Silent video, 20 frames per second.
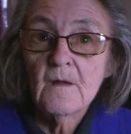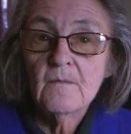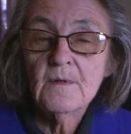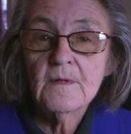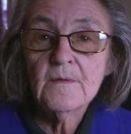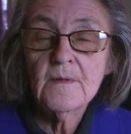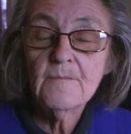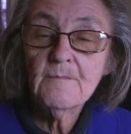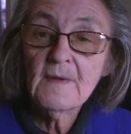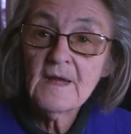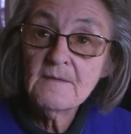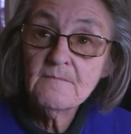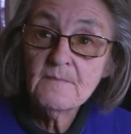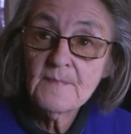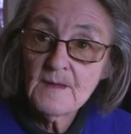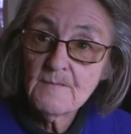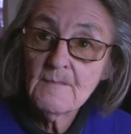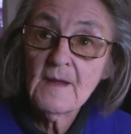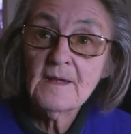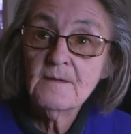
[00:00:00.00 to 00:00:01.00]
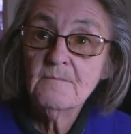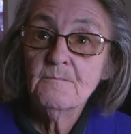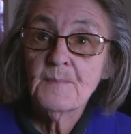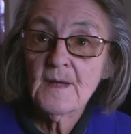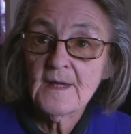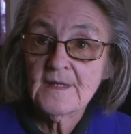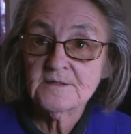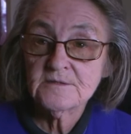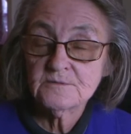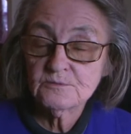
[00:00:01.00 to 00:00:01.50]
The main
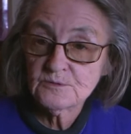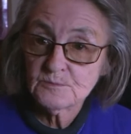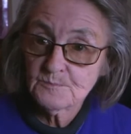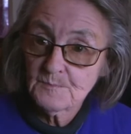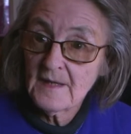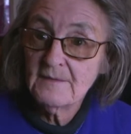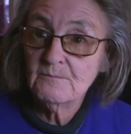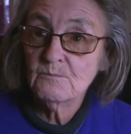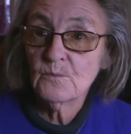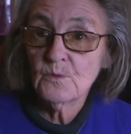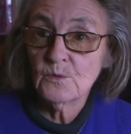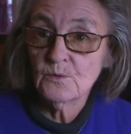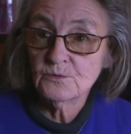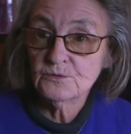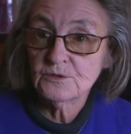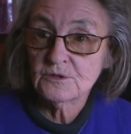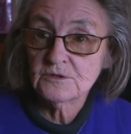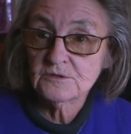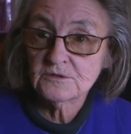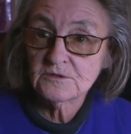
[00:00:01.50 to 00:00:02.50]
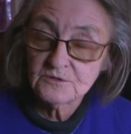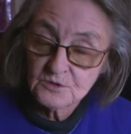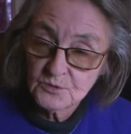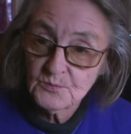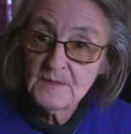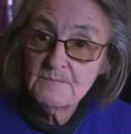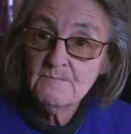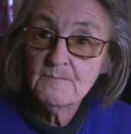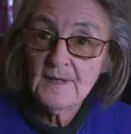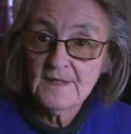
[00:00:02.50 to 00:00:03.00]
base was Bentwaters, the
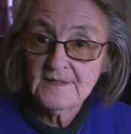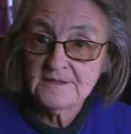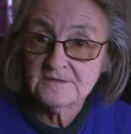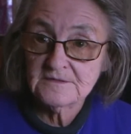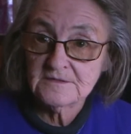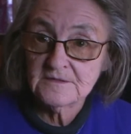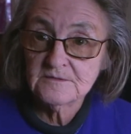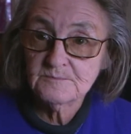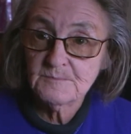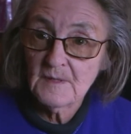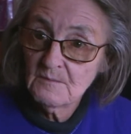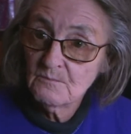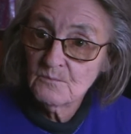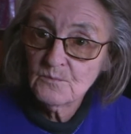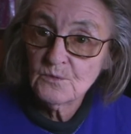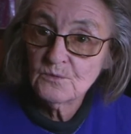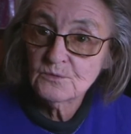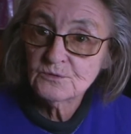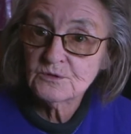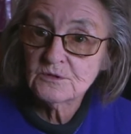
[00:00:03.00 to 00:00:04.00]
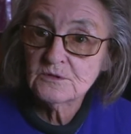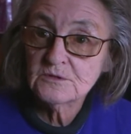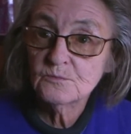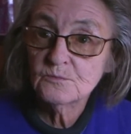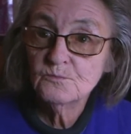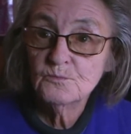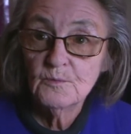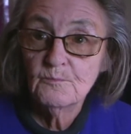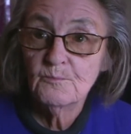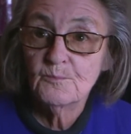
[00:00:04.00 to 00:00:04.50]
twin bases, Bentwaters
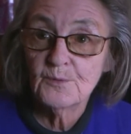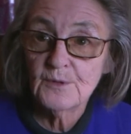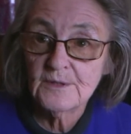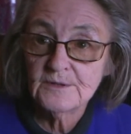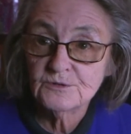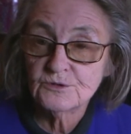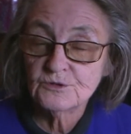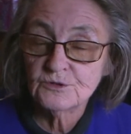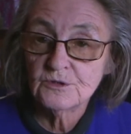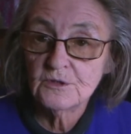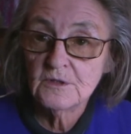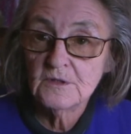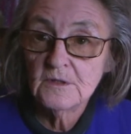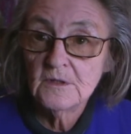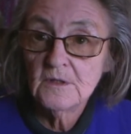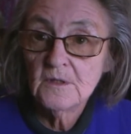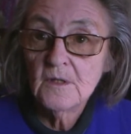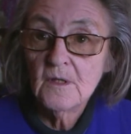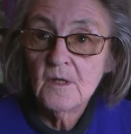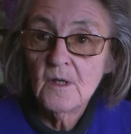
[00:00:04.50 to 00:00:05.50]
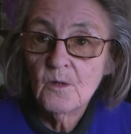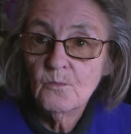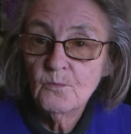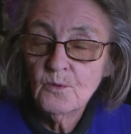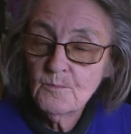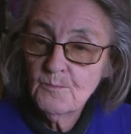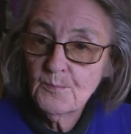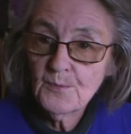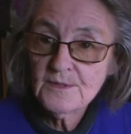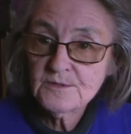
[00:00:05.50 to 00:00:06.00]
and Woodbridge.
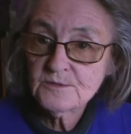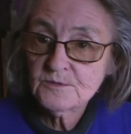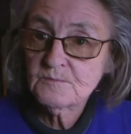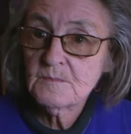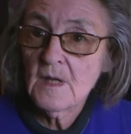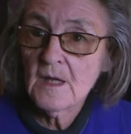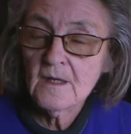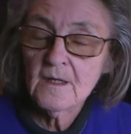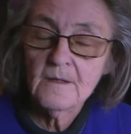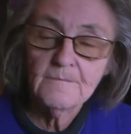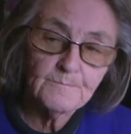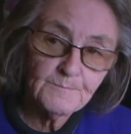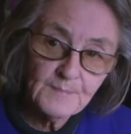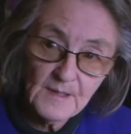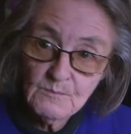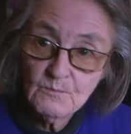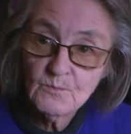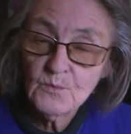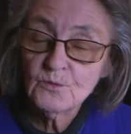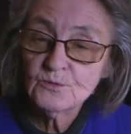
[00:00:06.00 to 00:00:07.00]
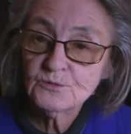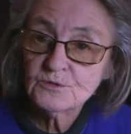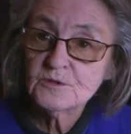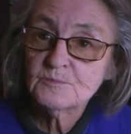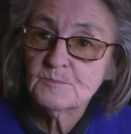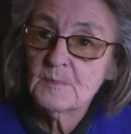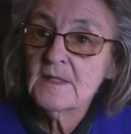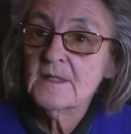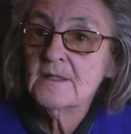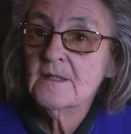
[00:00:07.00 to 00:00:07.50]

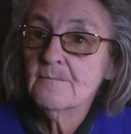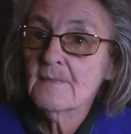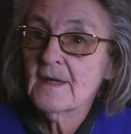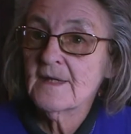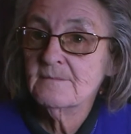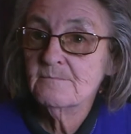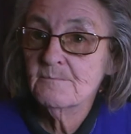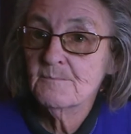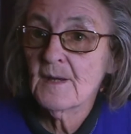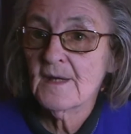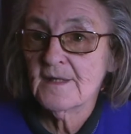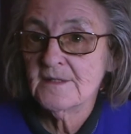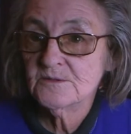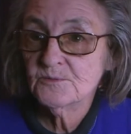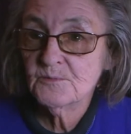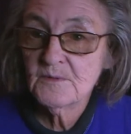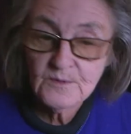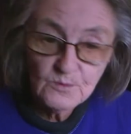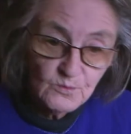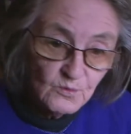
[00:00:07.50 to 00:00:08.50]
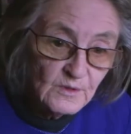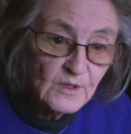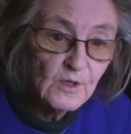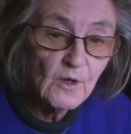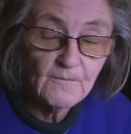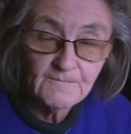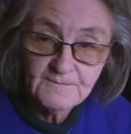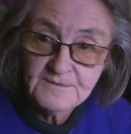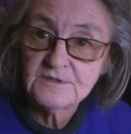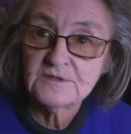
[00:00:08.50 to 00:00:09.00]
Bentwaters being the main base with all the
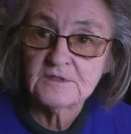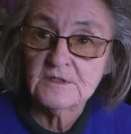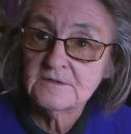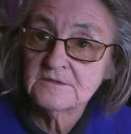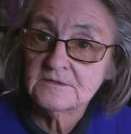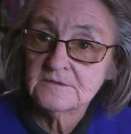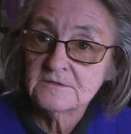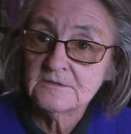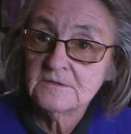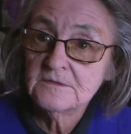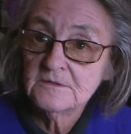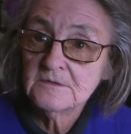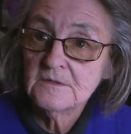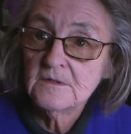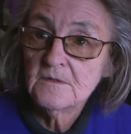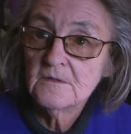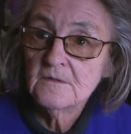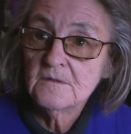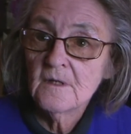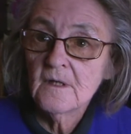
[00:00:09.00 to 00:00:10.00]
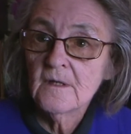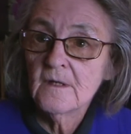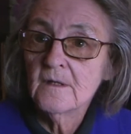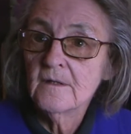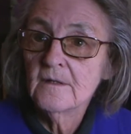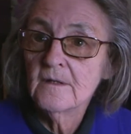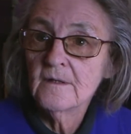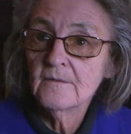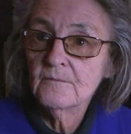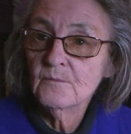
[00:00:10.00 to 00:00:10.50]
offices
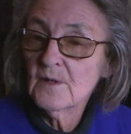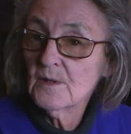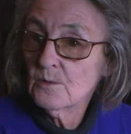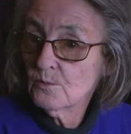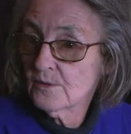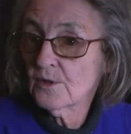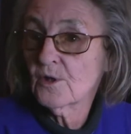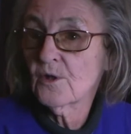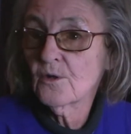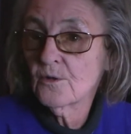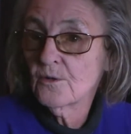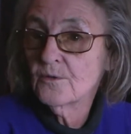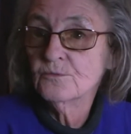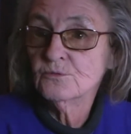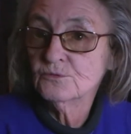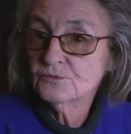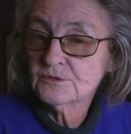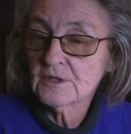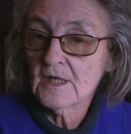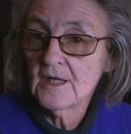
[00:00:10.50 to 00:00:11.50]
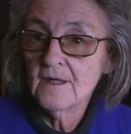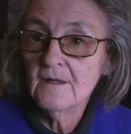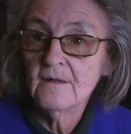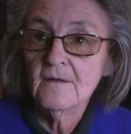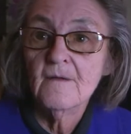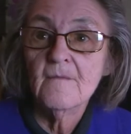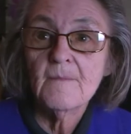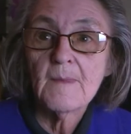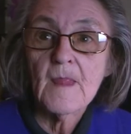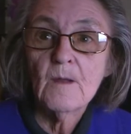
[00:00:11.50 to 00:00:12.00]
and where all the colonels are.
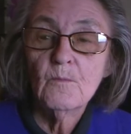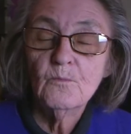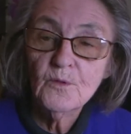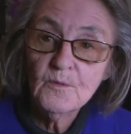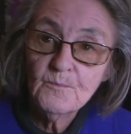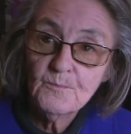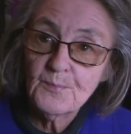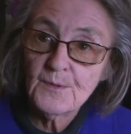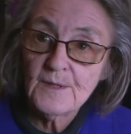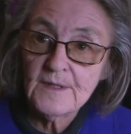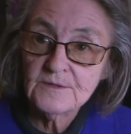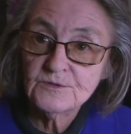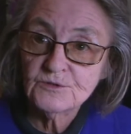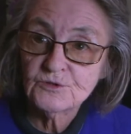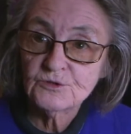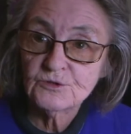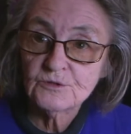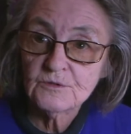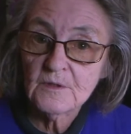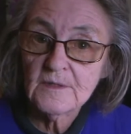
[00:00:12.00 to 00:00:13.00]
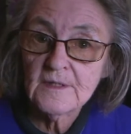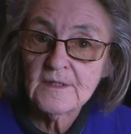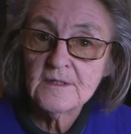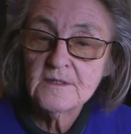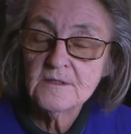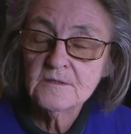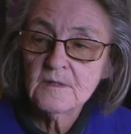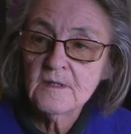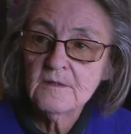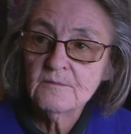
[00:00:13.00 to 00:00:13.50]
Woodbridge
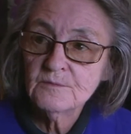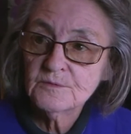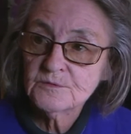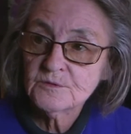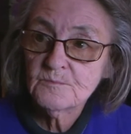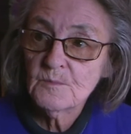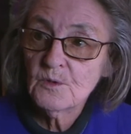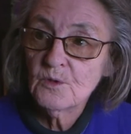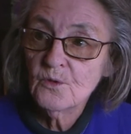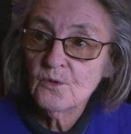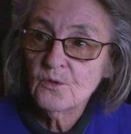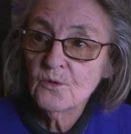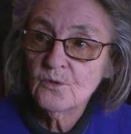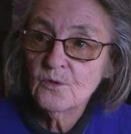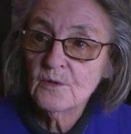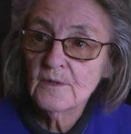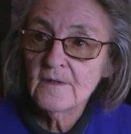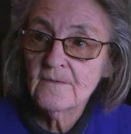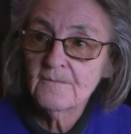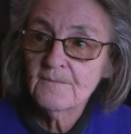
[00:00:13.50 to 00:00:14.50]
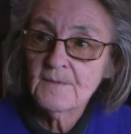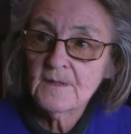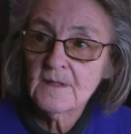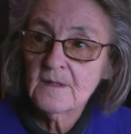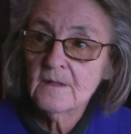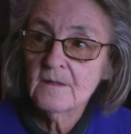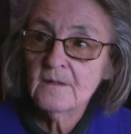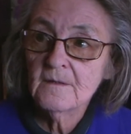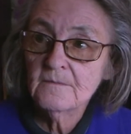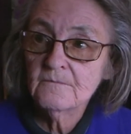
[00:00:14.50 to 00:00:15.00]
it was more of
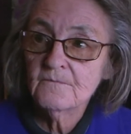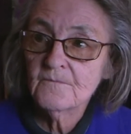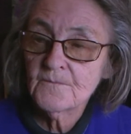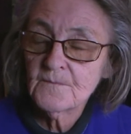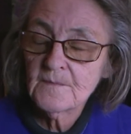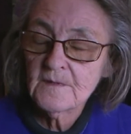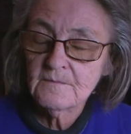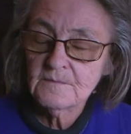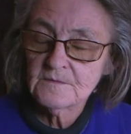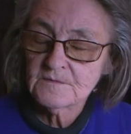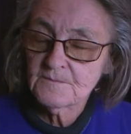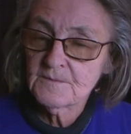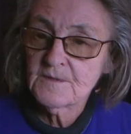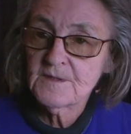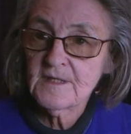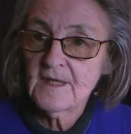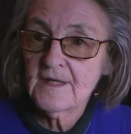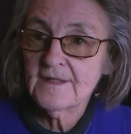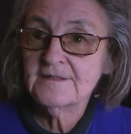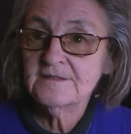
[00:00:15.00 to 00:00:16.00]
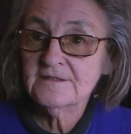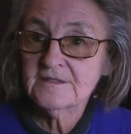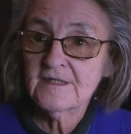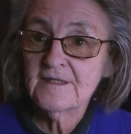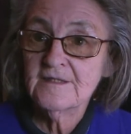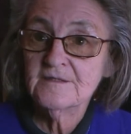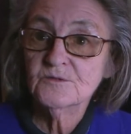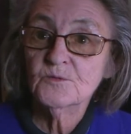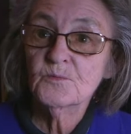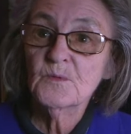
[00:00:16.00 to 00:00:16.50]
it was for the
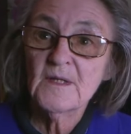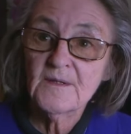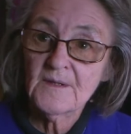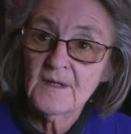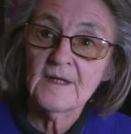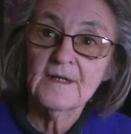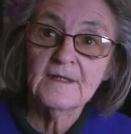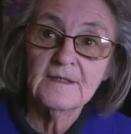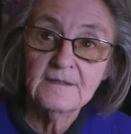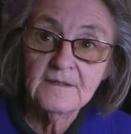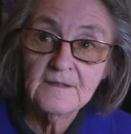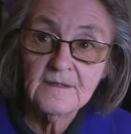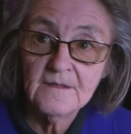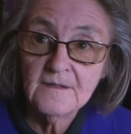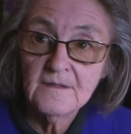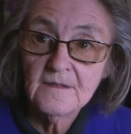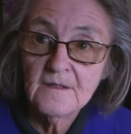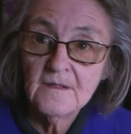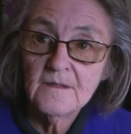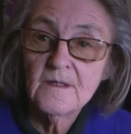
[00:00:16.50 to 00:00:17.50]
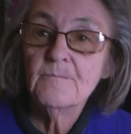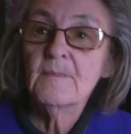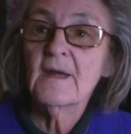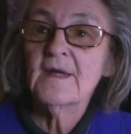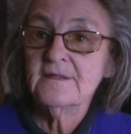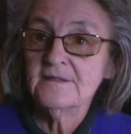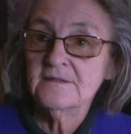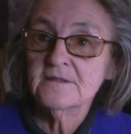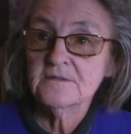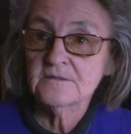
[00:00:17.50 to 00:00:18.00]
A10s where the
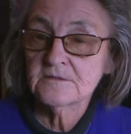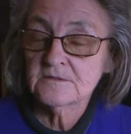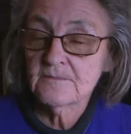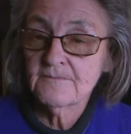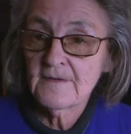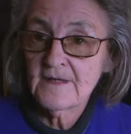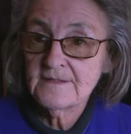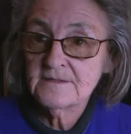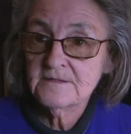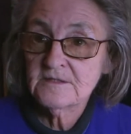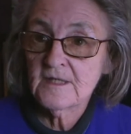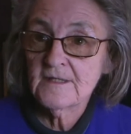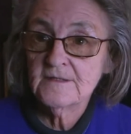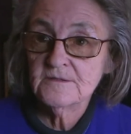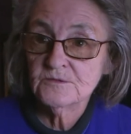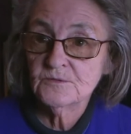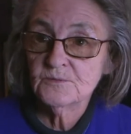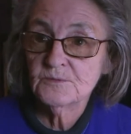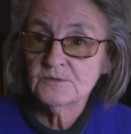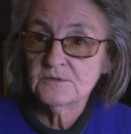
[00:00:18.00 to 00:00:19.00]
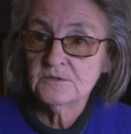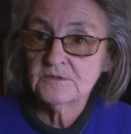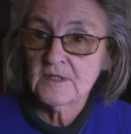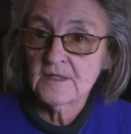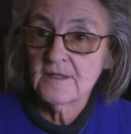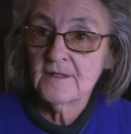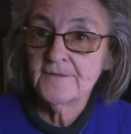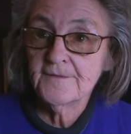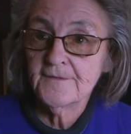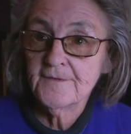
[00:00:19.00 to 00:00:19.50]
maintenance of A10s was
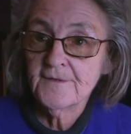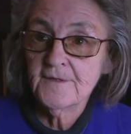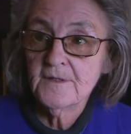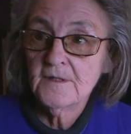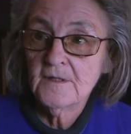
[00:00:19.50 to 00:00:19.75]
done,